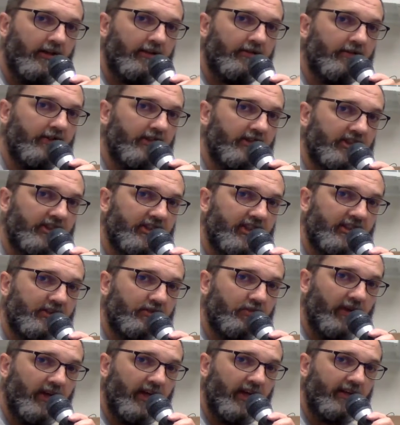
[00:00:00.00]
versus
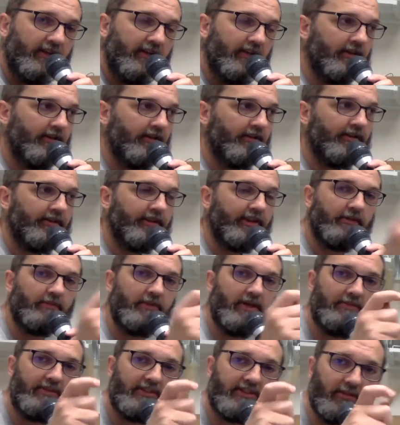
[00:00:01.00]
this way, there
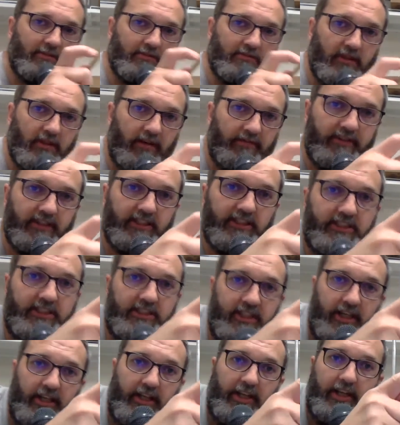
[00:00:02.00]
may be some roughness
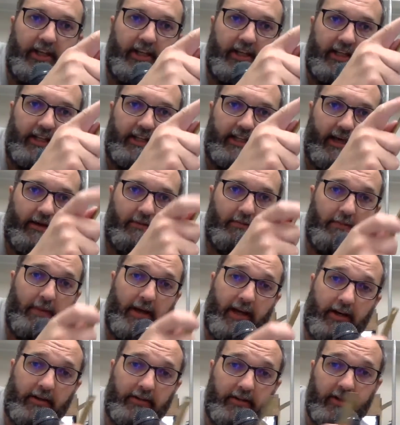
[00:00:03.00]
in that
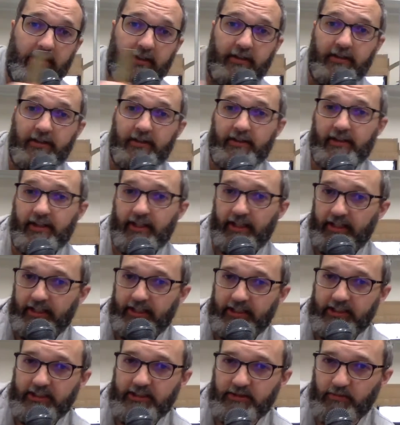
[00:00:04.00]
mount that
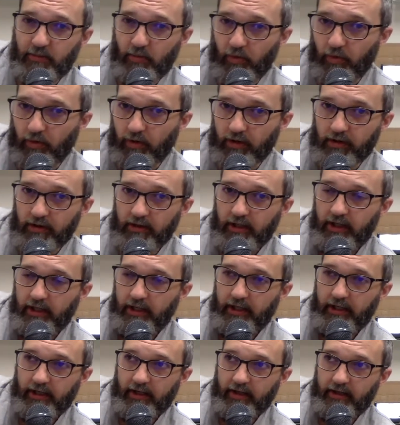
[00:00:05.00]
is more
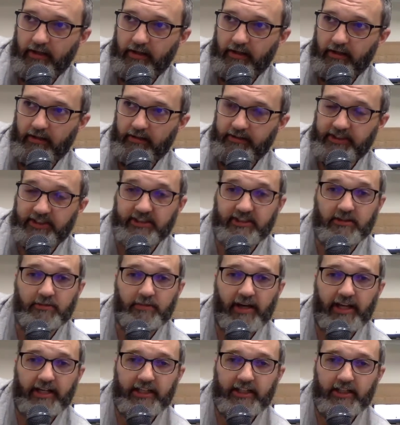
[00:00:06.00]
of a
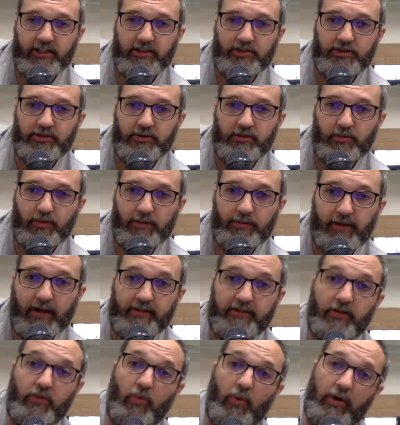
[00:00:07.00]
systematic issue when
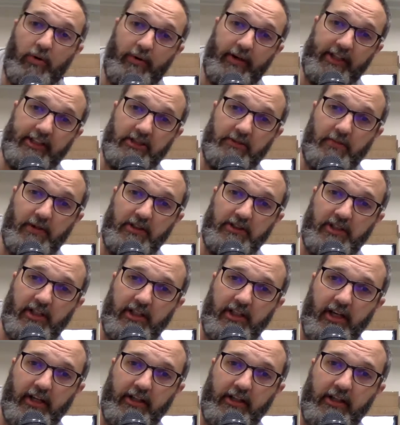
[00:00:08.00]
mounted one way as opposed to
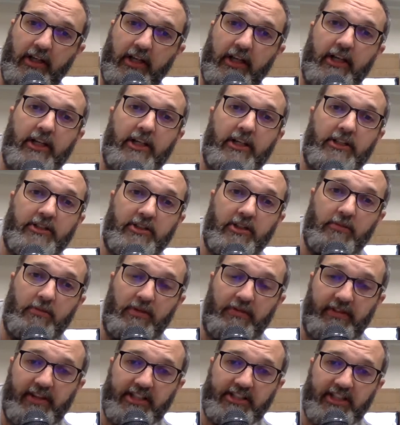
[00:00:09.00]
the other. So
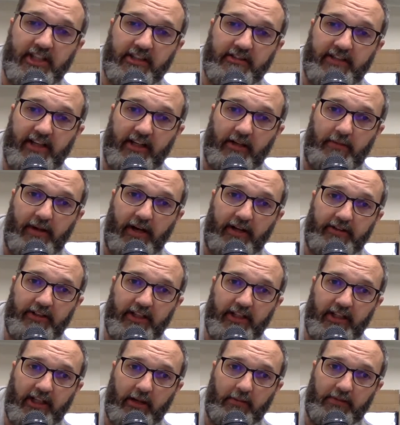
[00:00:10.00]
moving this thing around and mounting
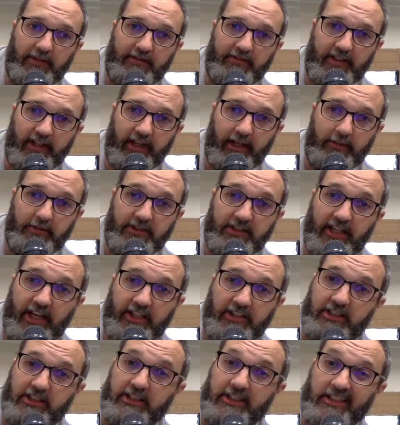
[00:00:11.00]
it a couple different times is
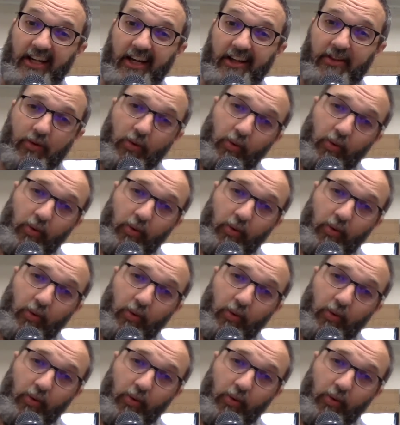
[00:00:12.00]
actually not the